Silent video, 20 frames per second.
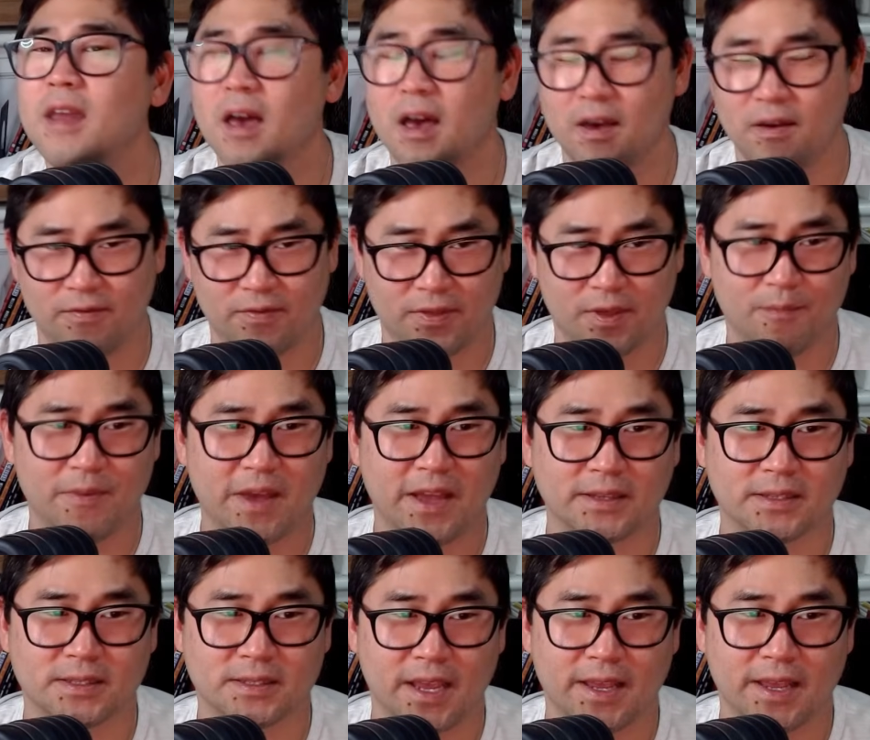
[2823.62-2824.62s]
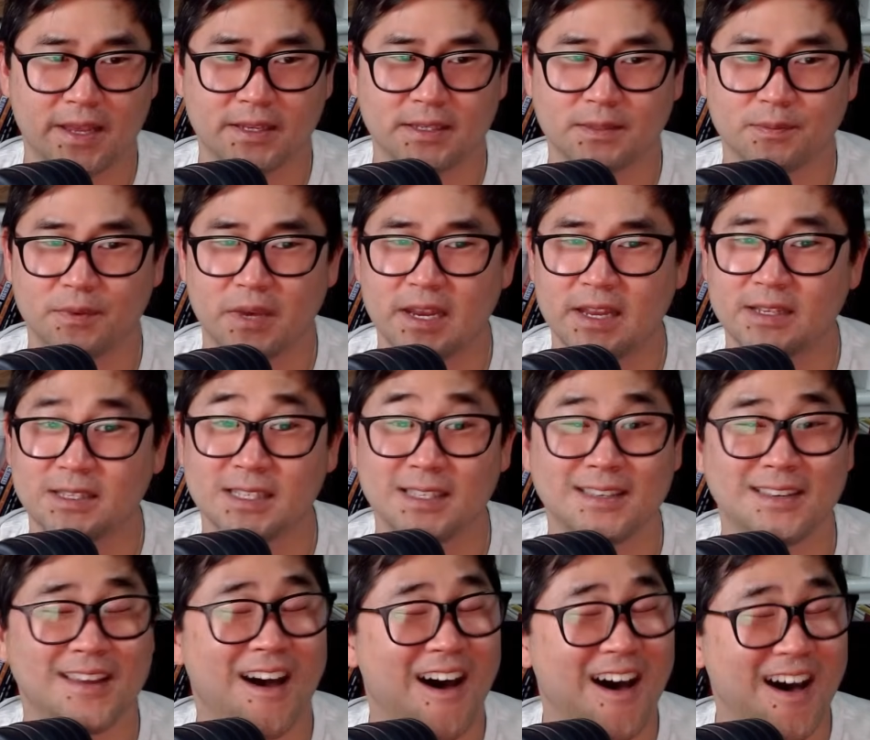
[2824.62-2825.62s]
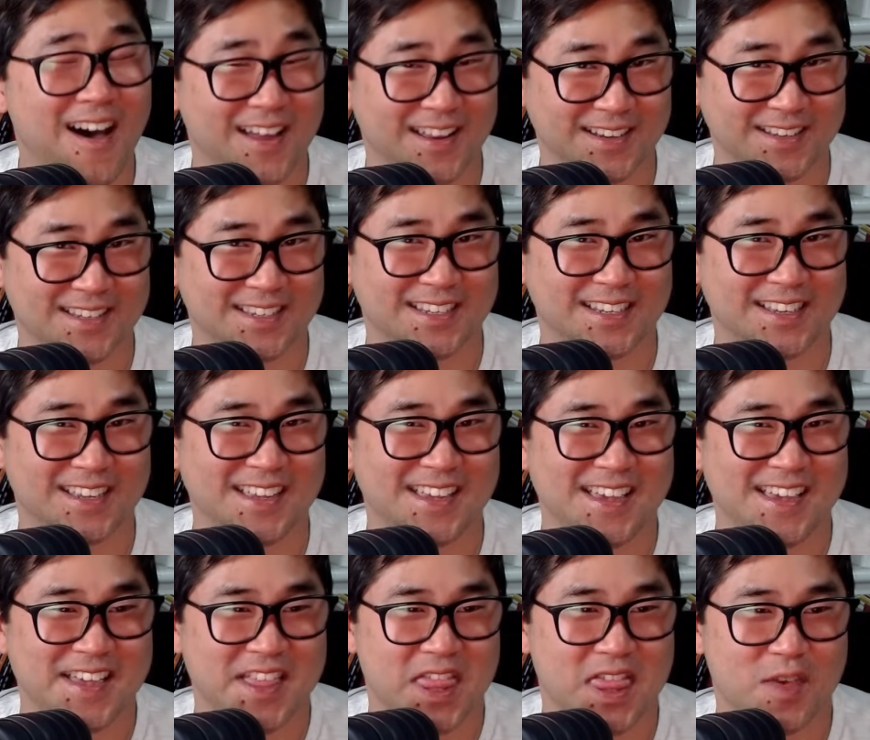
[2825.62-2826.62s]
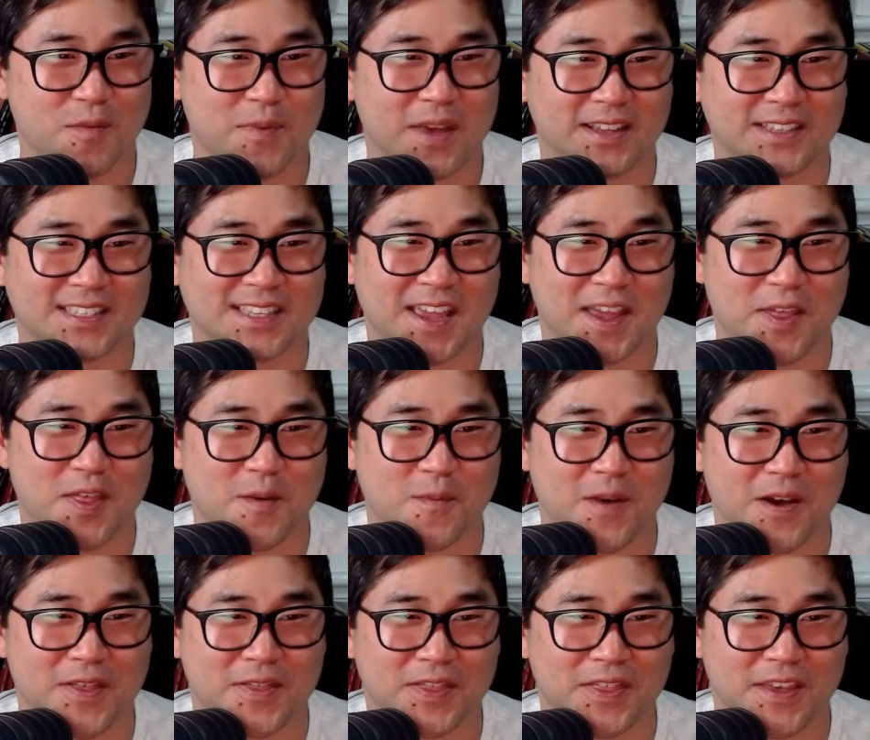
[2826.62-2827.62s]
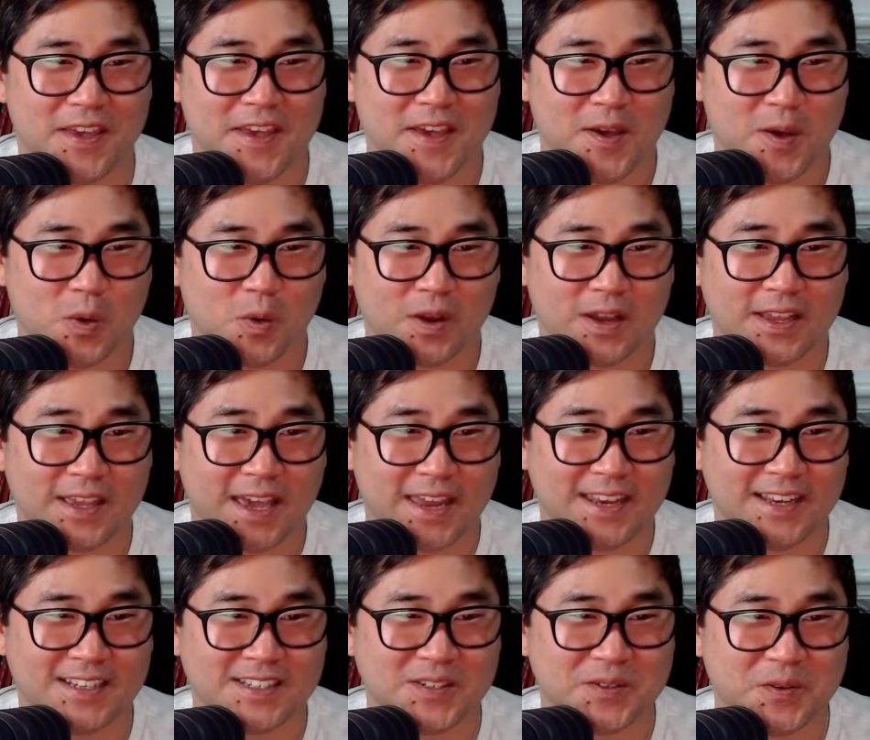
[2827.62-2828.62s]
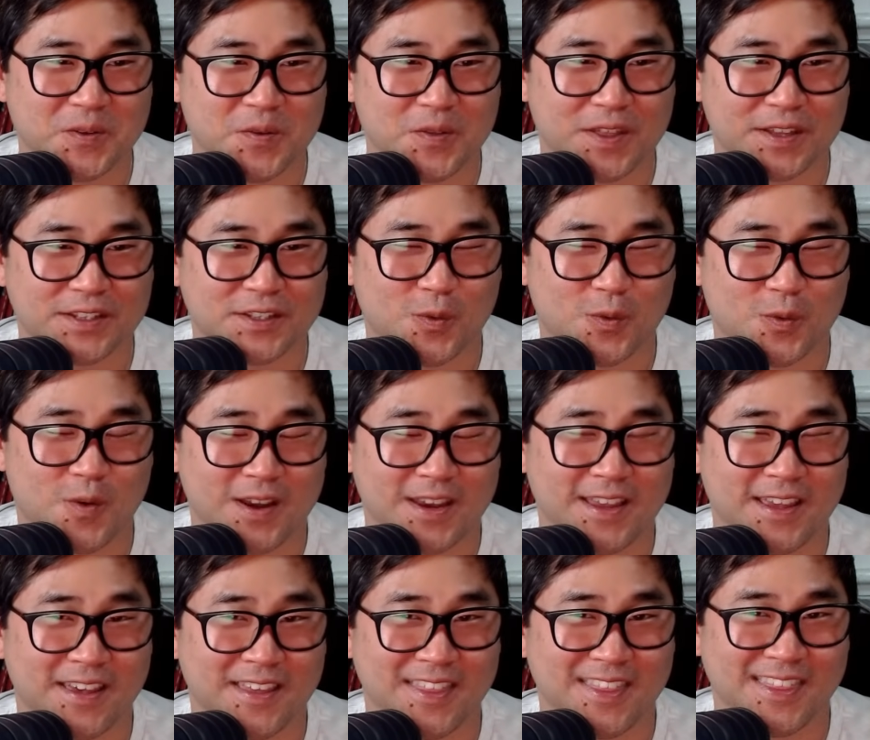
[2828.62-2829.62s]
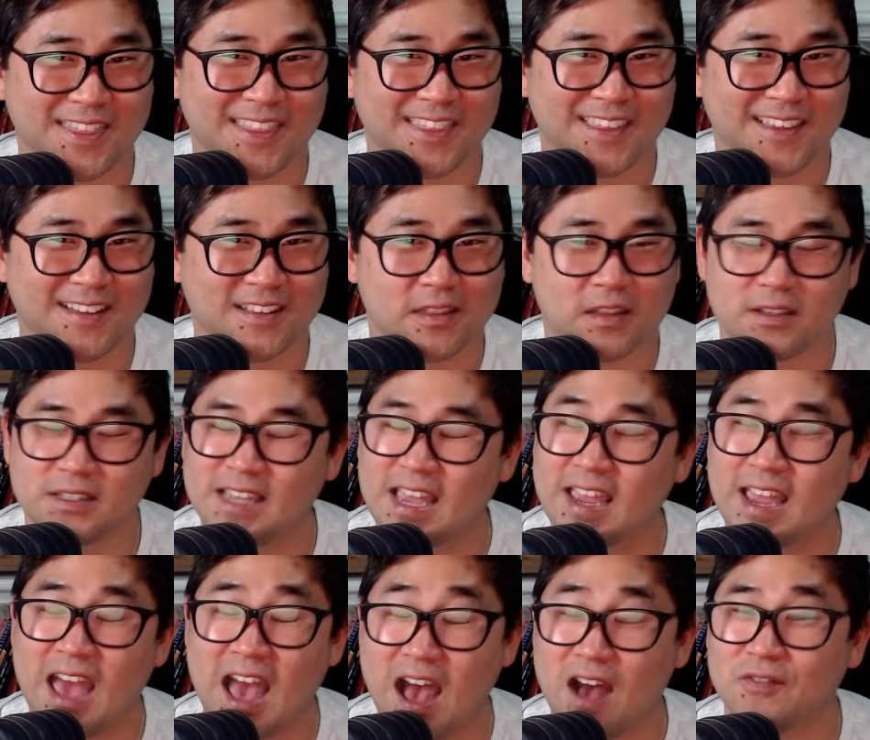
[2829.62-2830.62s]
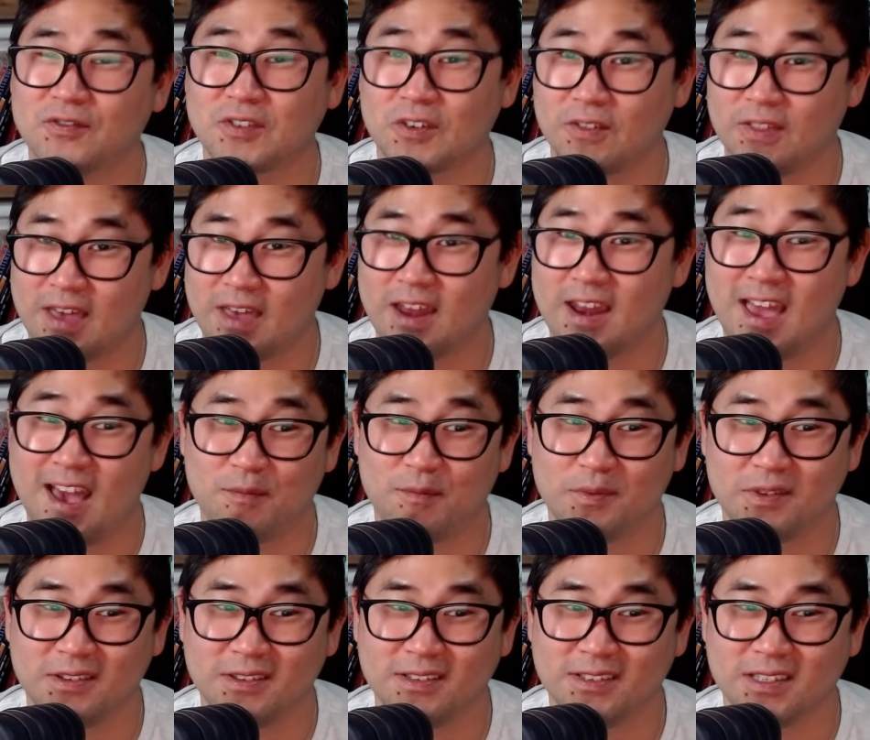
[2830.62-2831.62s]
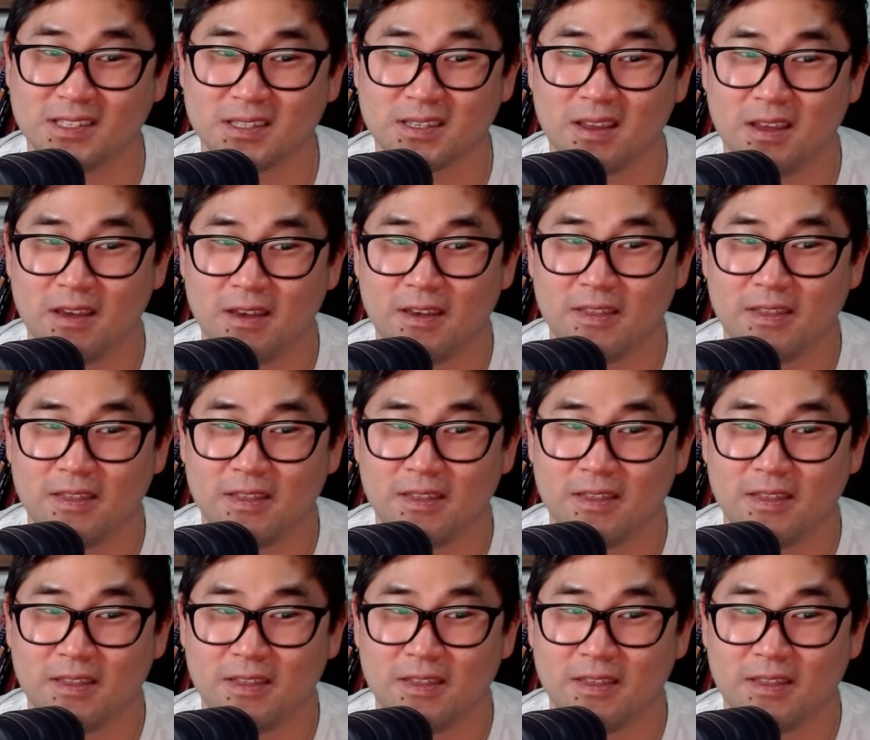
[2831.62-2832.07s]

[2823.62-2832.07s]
of the best days, but it's not the best day of the month. We're getting to the 20th, the day after that happens.